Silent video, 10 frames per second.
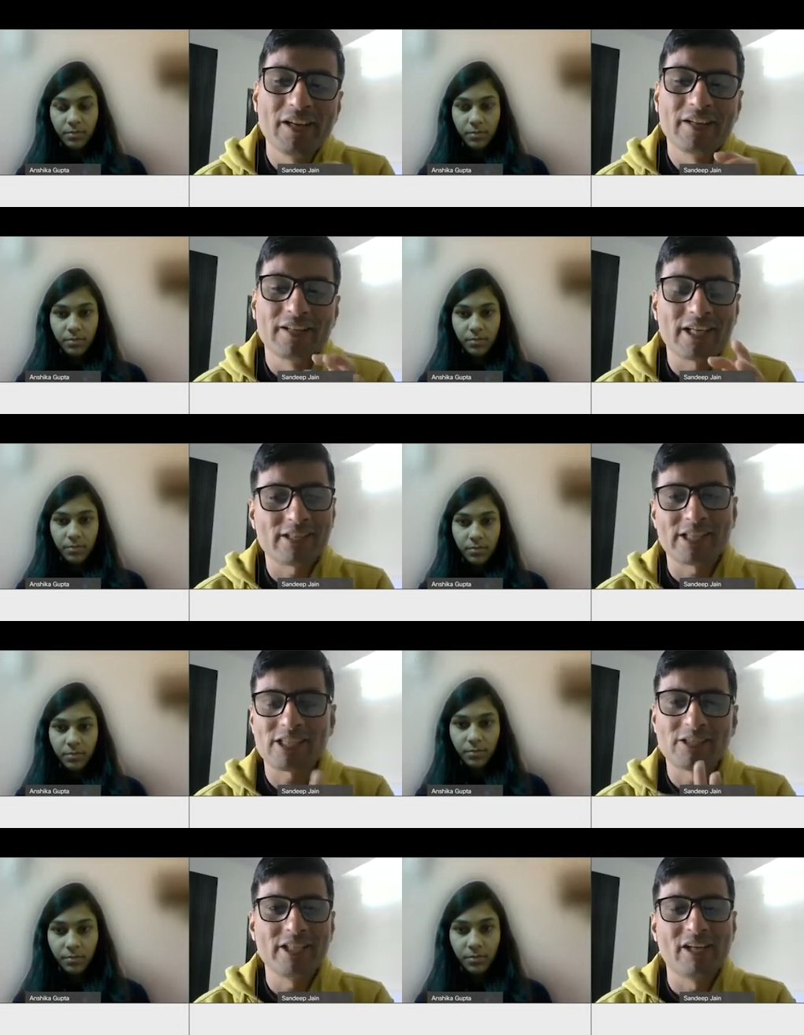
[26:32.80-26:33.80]
Speaker 1: that's
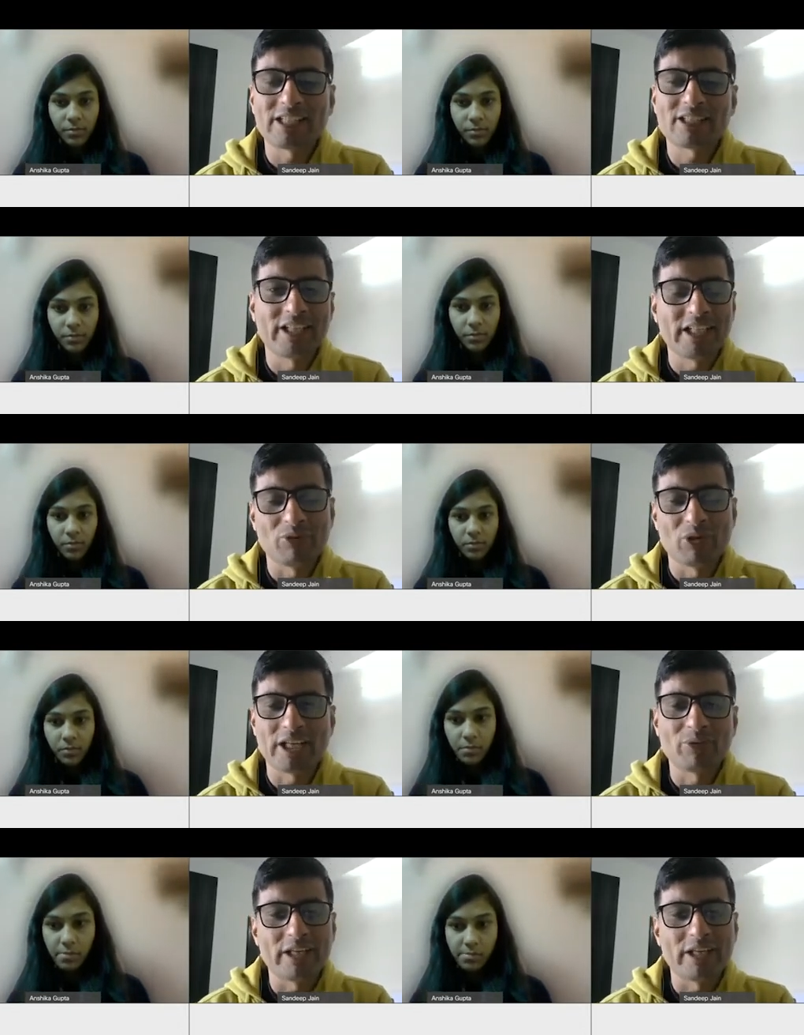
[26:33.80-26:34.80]
the last line i would like
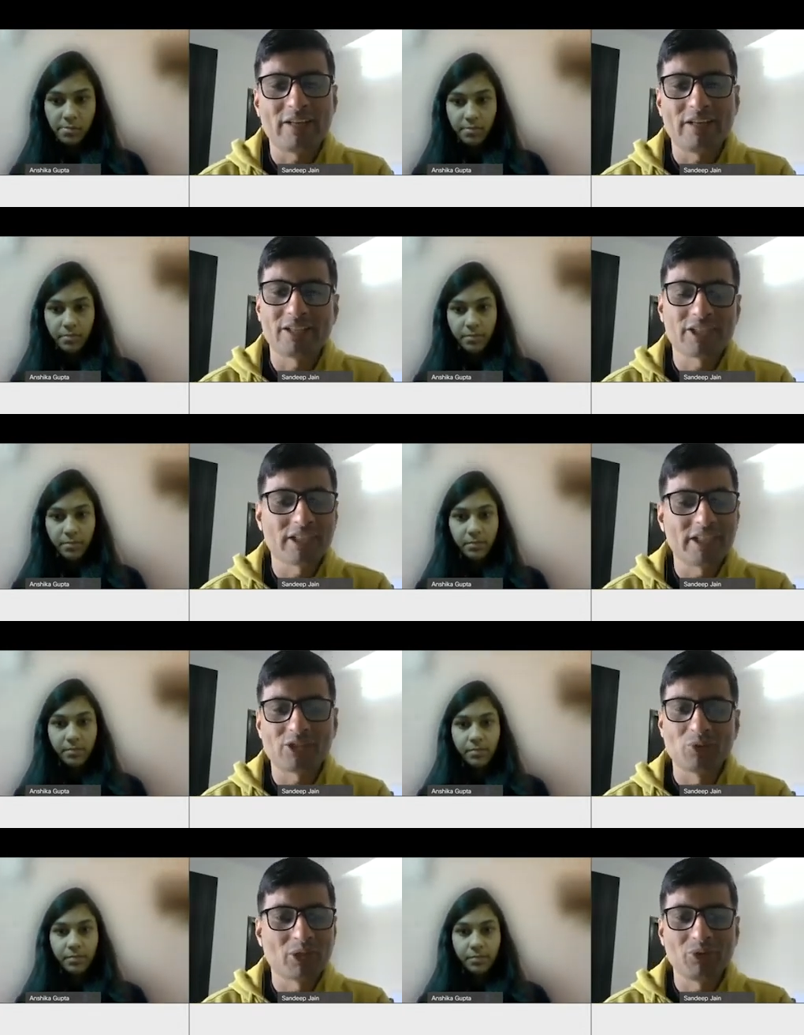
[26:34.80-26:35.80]
to add And anshika it's
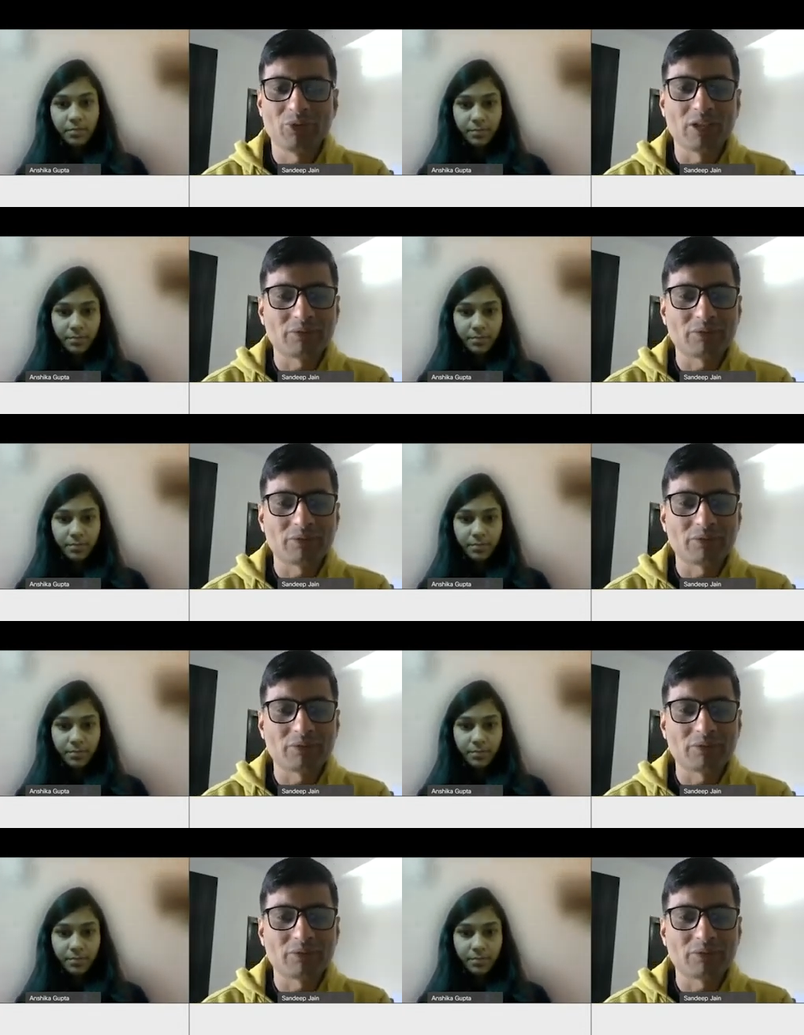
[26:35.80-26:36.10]
over to you now